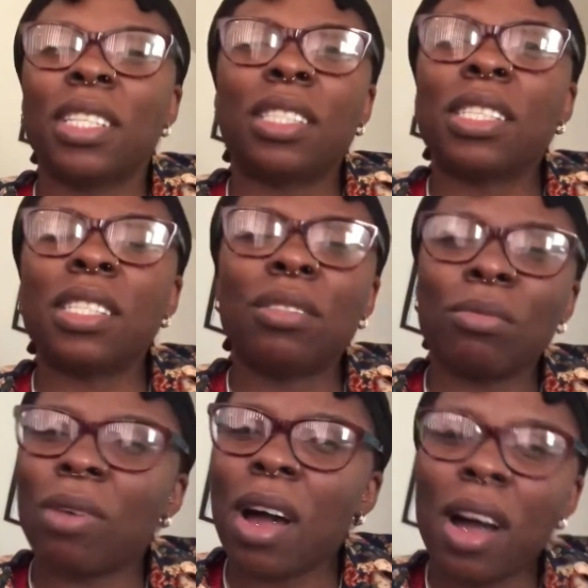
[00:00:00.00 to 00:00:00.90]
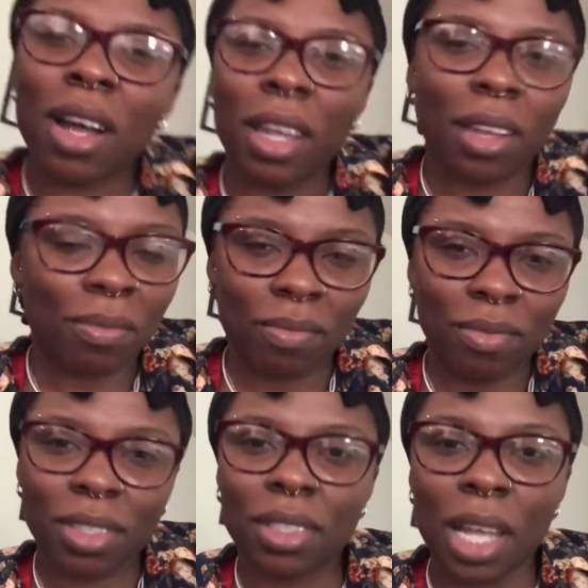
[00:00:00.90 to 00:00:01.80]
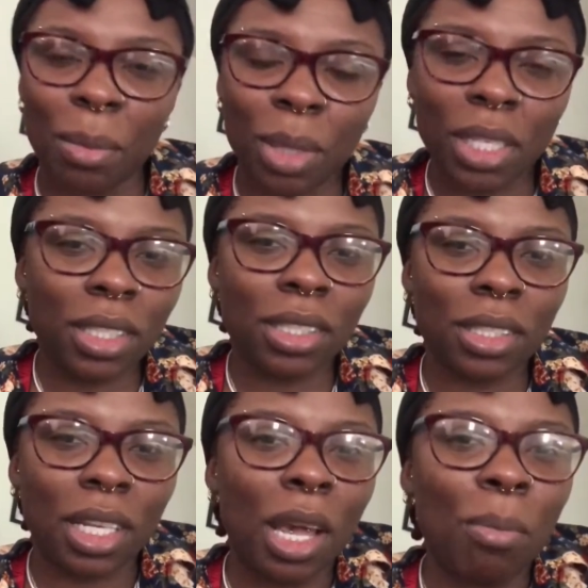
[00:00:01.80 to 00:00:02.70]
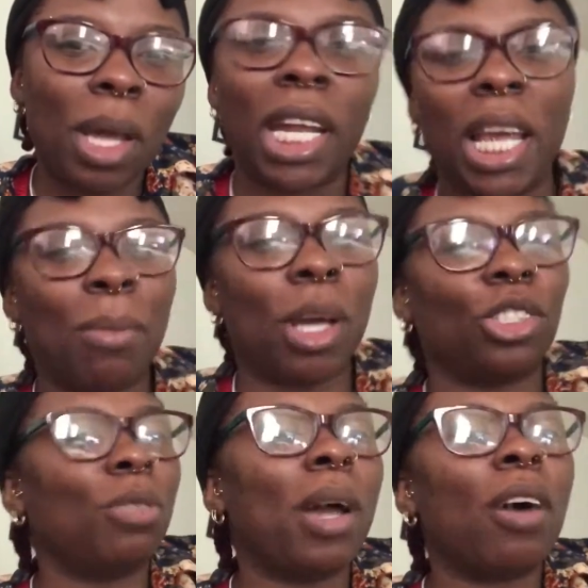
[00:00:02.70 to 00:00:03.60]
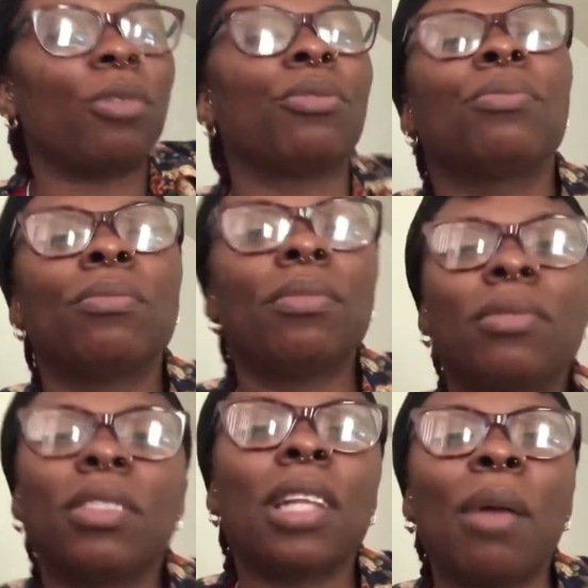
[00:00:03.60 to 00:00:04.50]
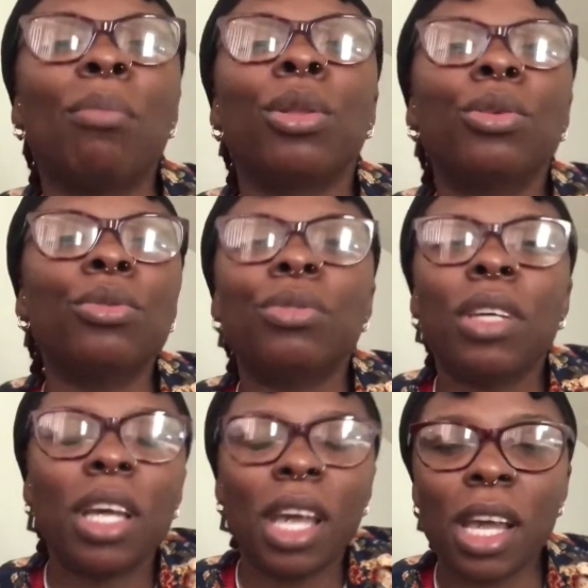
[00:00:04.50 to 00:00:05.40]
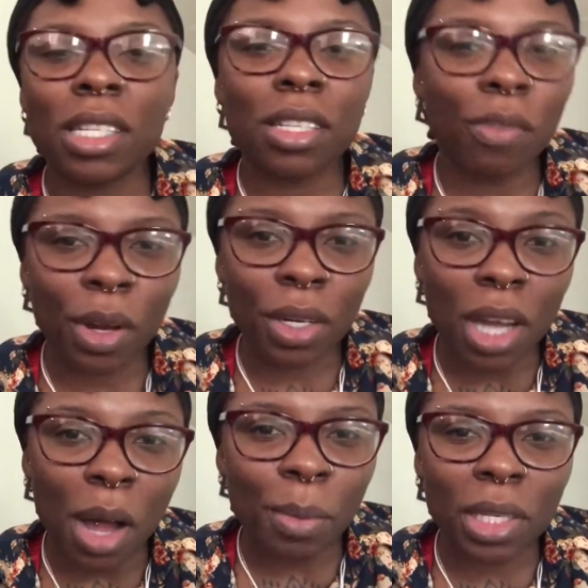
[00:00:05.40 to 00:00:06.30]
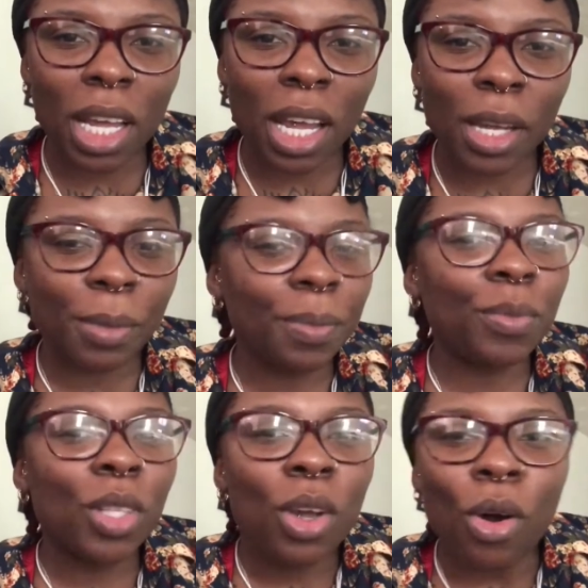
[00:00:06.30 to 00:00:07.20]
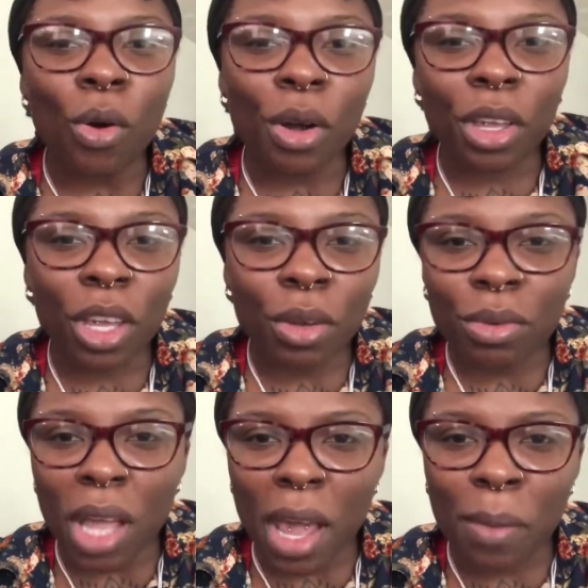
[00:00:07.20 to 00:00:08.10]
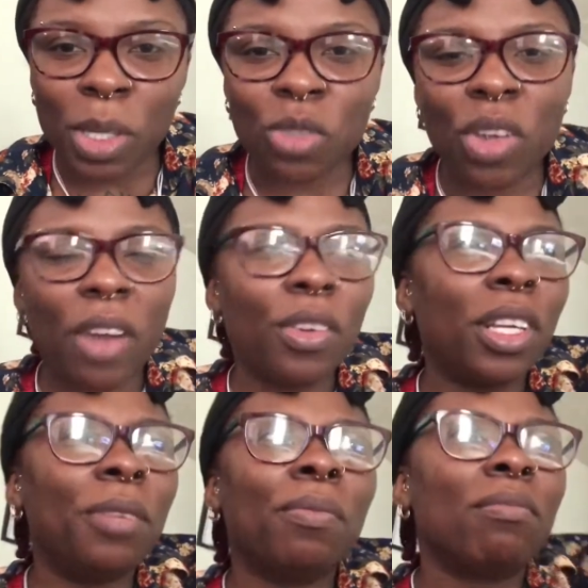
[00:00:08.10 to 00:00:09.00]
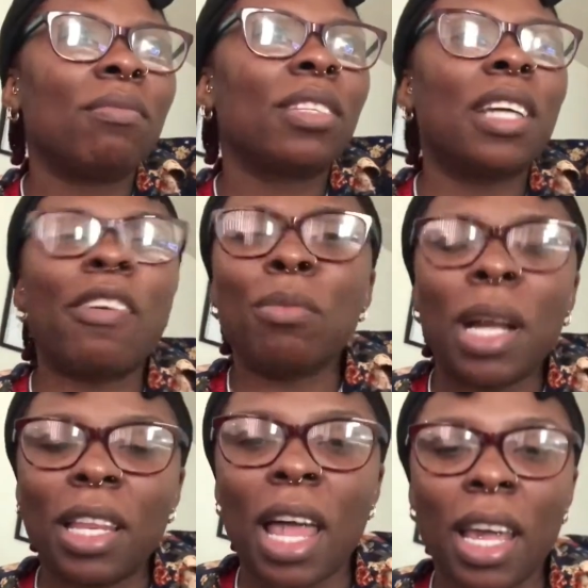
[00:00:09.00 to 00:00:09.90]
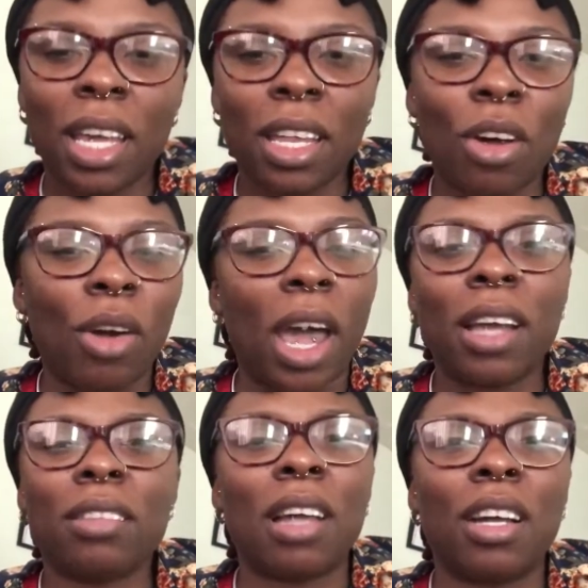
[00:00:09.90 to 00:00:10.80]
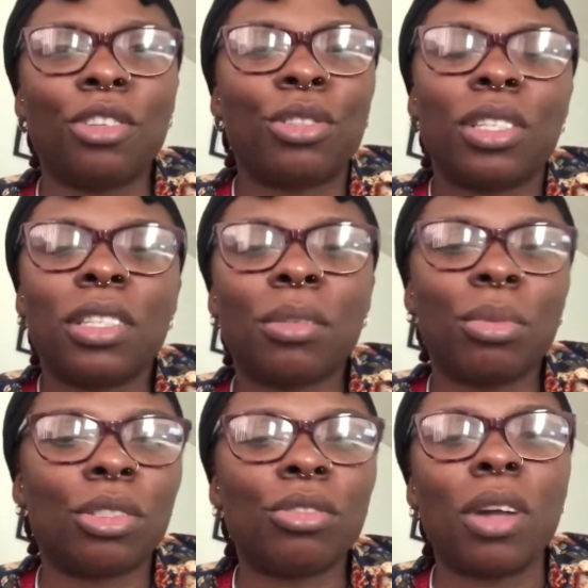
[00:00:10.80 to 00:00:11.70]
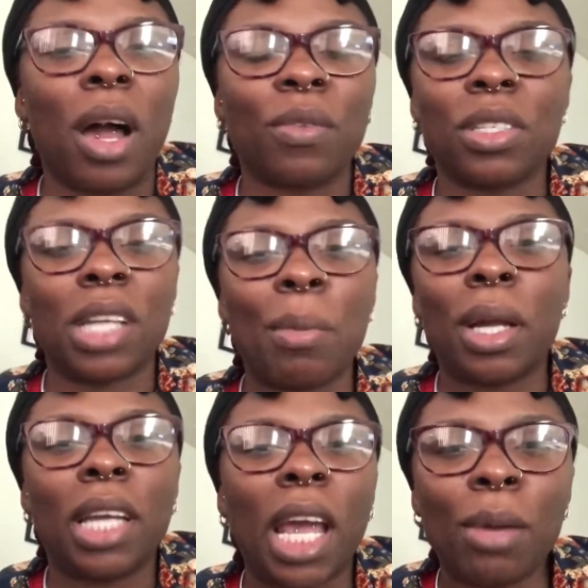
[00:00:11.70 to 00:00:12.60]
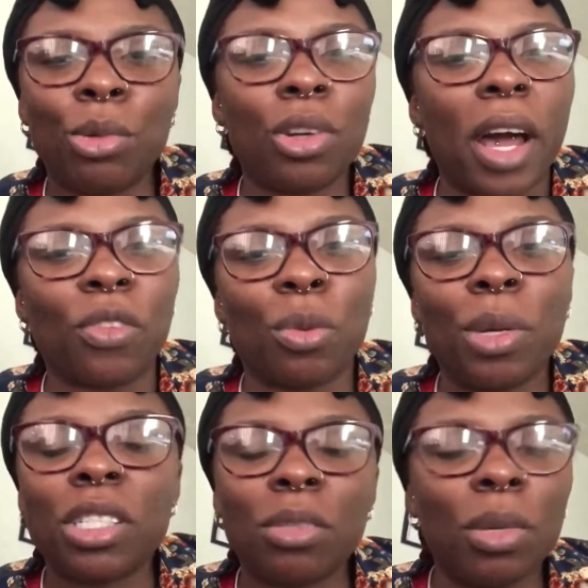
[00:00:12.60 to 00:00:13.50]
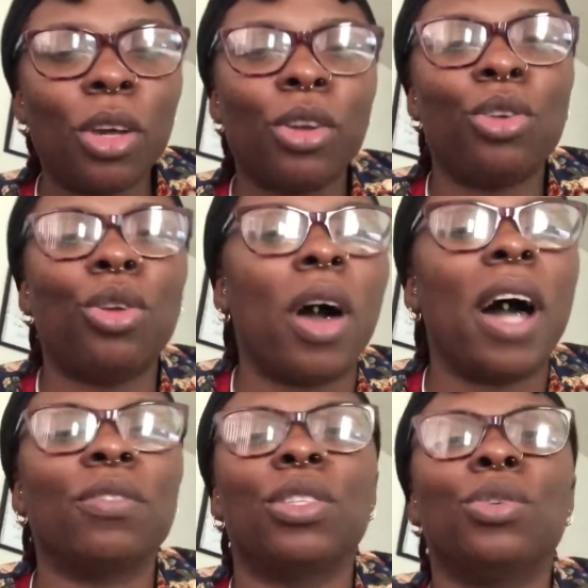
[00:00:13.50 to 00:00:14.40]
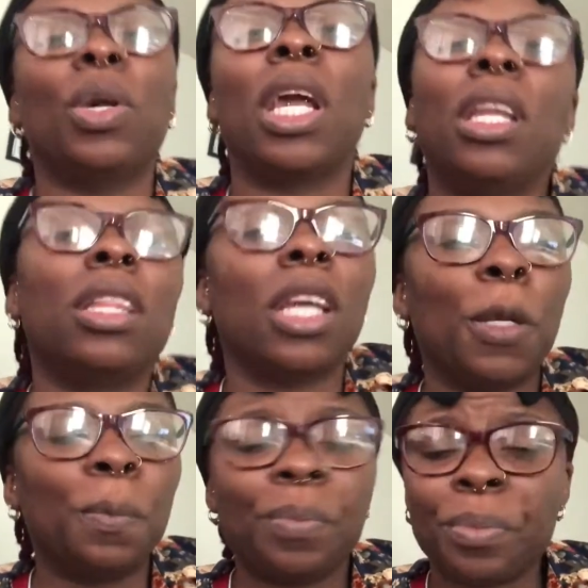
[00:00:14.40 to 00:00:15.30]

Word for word: just why like, please keep my name out your mouth. Like, Blue is a very common name, or a cute name is very, everybody like it, okay, understood, but you don't have to say my name, you don't have to mention me, or you don't have to do anything,